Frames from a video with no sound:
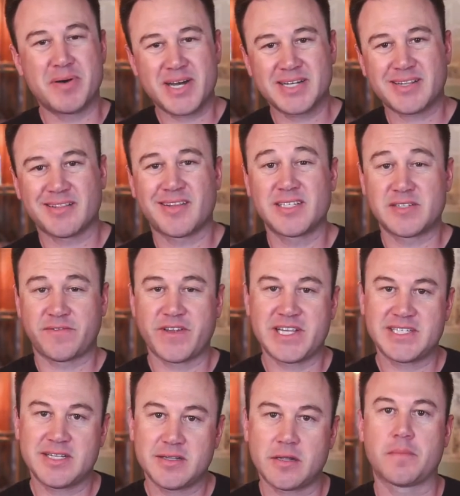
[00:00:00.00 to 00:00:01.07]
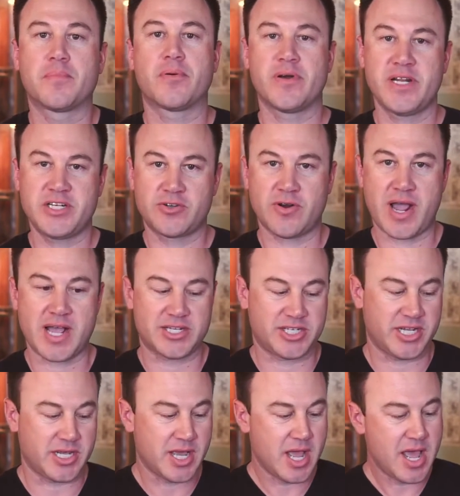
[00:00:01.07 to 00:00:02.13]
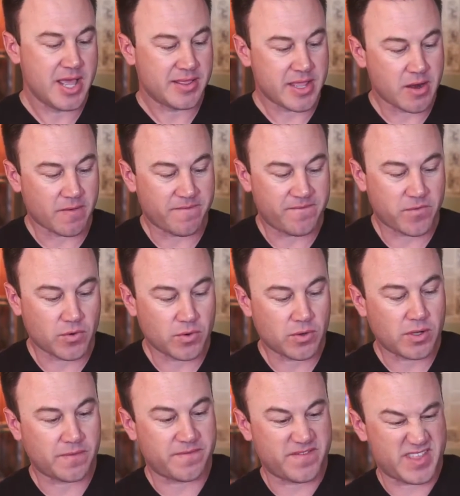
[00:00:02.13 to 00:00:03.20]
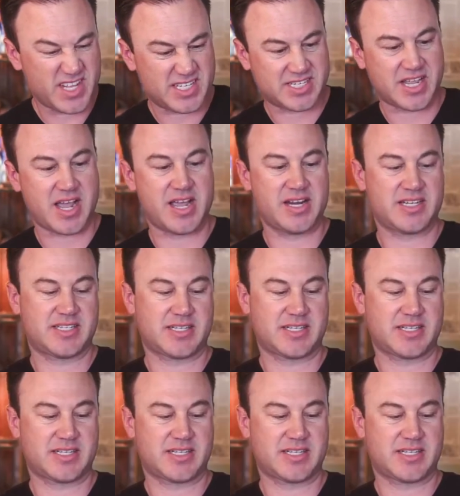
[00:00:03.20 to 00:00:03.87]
but let's face it, they're pretty trashy. They are full of this kind of